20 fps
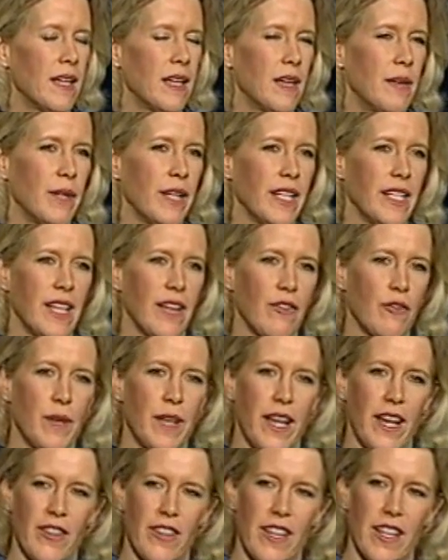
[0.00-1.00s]
But he had never been
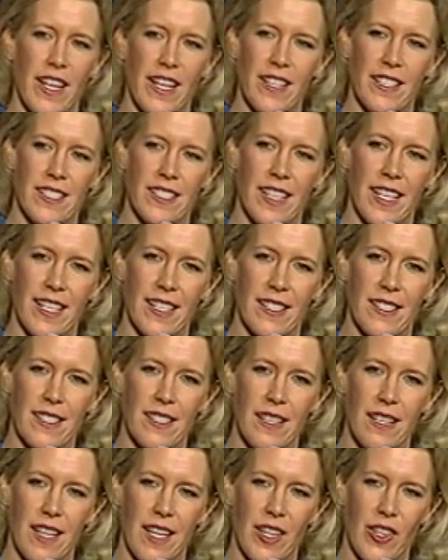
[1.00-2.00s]
out of the United States,
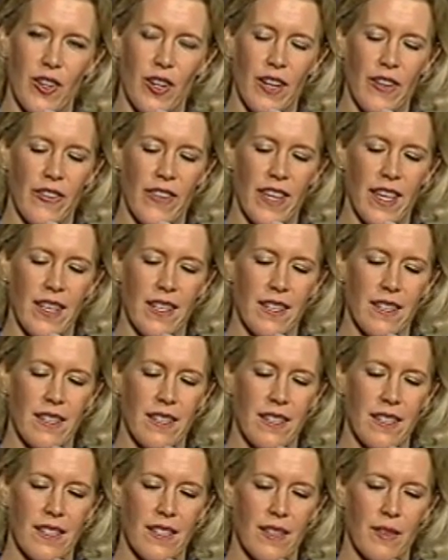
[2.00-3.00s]
and I thought that
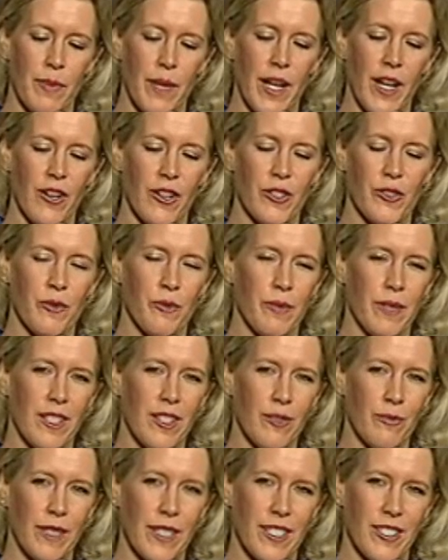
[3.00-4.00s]
Paris would be a
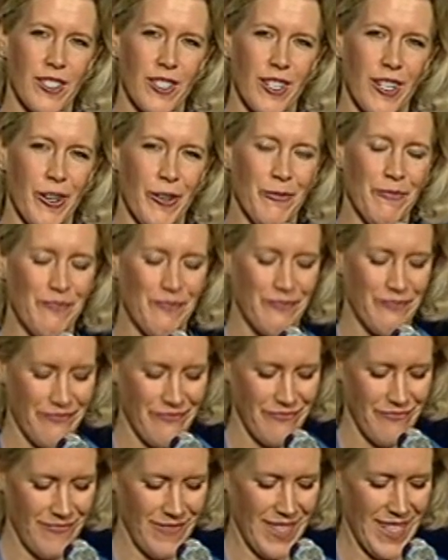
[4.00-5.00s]
good place to go.
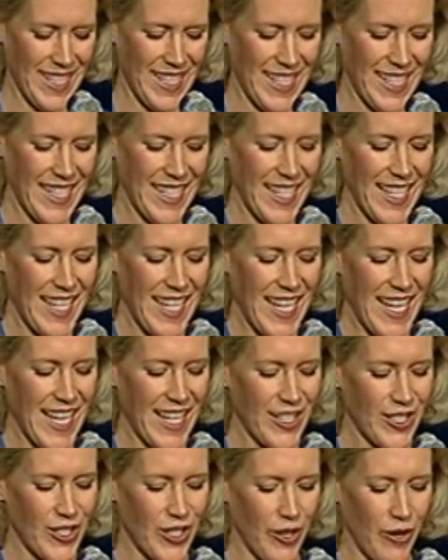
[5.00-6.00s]

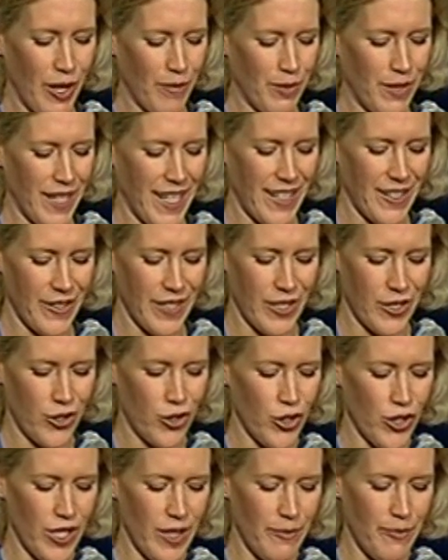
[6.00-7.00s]
And so I planned this
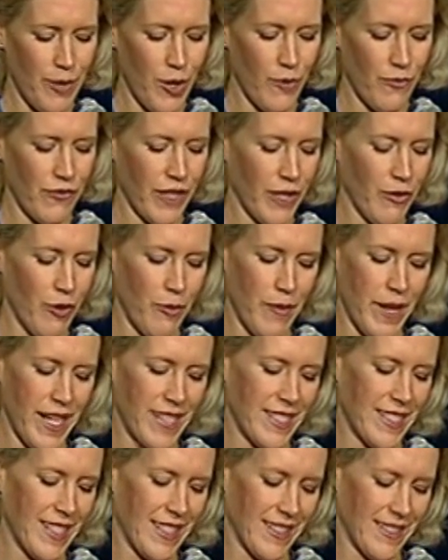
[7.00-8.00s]
cheap, hopefully romantic